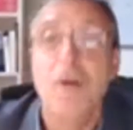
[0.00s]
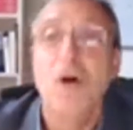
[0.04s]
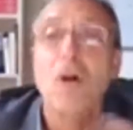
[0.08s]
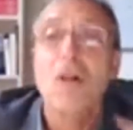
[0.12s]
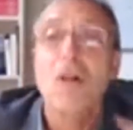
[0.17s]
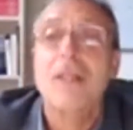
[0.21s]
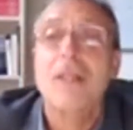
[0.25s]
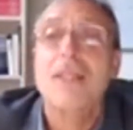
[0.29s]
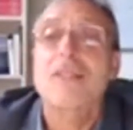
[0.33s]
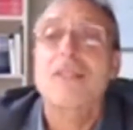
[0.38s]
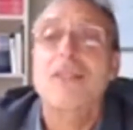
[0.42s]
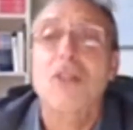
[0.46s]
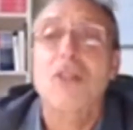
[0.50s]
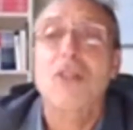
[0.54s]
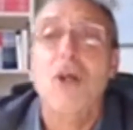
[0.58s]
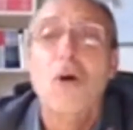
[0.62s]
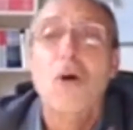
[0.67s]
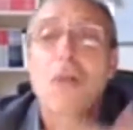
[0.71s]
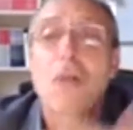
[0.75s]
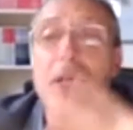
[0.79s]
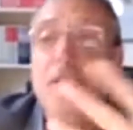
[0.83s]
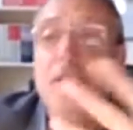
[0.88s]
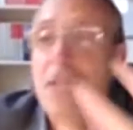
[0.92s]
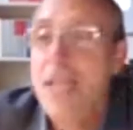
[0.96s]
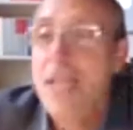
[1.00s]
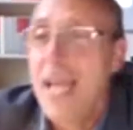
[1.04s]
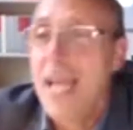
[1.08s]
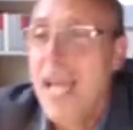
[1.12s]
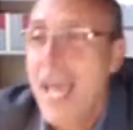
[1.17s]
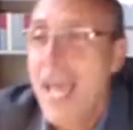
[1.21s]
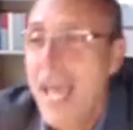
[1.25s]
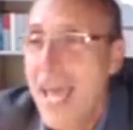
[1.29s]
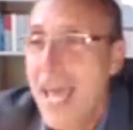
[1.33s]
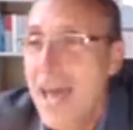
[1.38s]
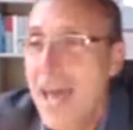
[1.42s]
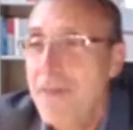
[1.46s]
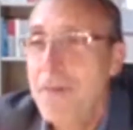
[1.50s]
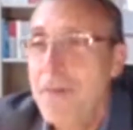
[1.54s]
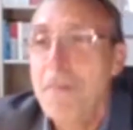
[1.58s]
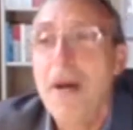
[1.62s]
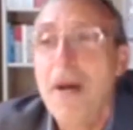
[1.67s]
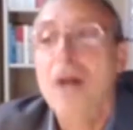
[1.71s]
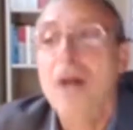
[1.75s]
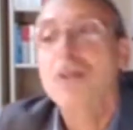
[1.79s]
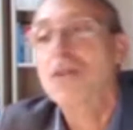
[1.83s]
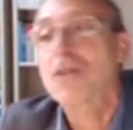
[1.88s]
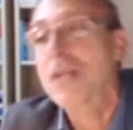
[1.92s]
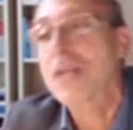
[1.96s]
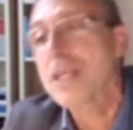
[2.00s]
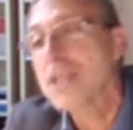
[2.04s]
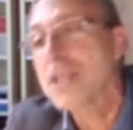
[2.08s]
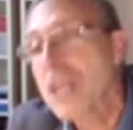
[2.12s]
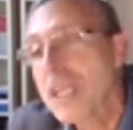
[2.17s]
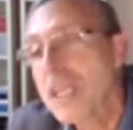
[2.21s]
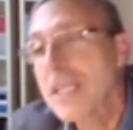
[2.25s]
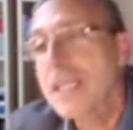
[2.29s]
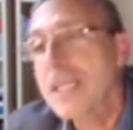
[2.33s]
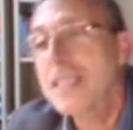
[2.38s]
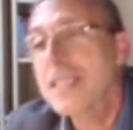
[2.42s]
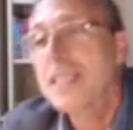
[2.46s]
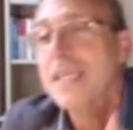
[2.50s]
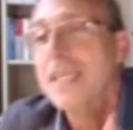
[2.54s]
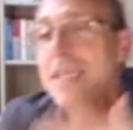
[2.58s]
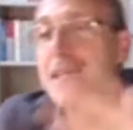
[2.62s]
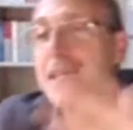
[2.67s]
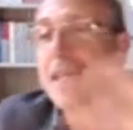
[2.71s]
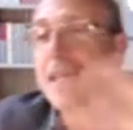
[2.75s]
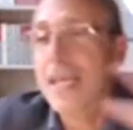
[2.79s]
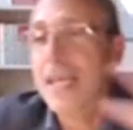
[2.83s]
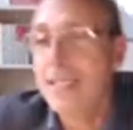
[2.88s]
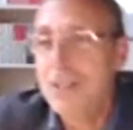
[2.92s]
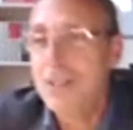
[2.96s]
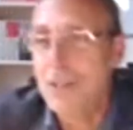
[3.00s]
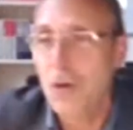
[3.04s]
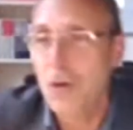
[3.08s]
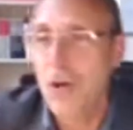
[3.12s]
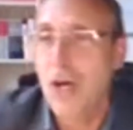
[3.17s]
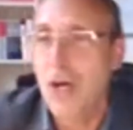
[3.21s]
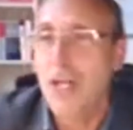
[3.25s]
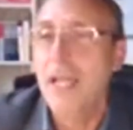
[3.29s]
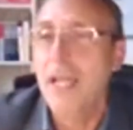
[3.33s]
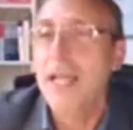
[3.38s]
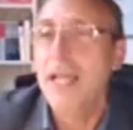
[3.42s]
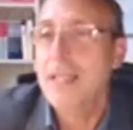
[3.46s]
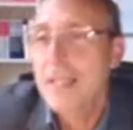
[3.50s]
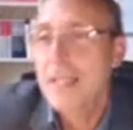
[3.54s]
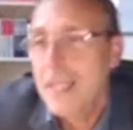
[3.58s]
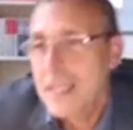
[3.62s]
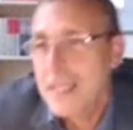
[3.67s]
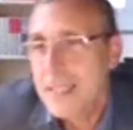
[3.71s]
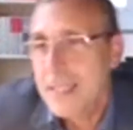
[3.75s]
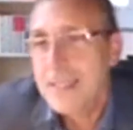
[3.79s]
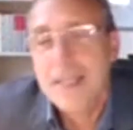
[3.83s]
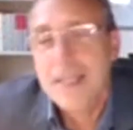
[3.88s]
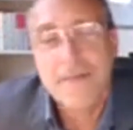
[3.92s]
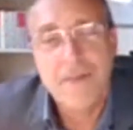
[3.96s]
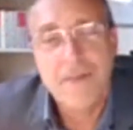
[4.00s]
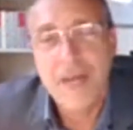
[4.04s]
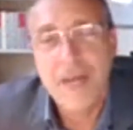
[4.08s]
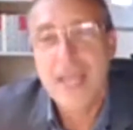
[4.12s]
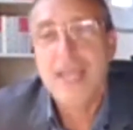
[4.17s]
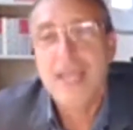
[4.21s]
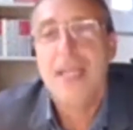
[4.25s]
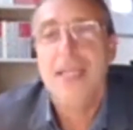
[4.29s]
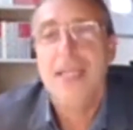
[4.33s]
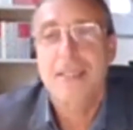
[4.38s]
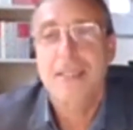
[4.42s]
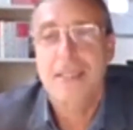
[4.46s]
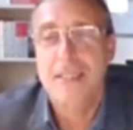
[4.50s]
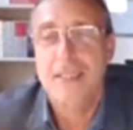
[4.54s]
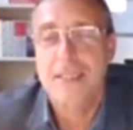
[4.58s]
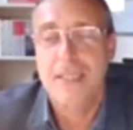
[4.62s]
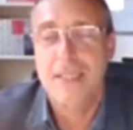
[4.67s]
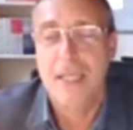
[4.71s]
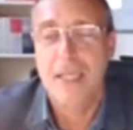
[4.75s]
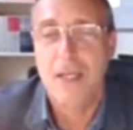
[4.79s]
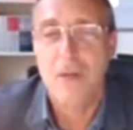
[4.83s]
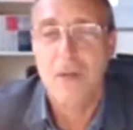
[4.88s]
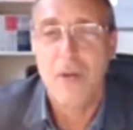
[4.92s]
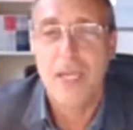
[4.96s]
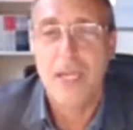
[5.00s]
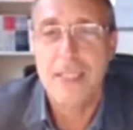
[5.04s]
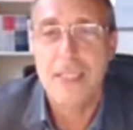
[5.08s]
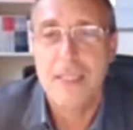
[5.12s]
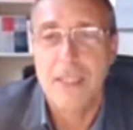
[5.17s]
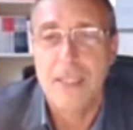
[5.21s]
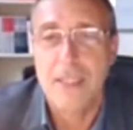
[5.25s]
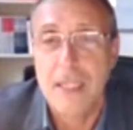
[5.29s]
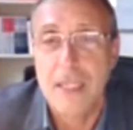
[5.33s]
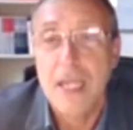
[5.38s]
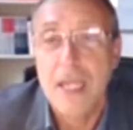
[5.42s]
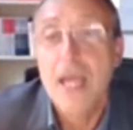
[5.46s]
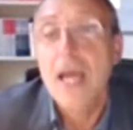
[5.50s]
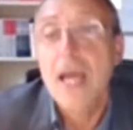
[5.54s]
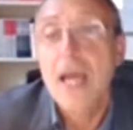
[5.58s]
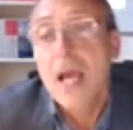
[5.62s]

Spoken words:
all this knowledge that I have about rigidity and so on. And this is a very interesting question.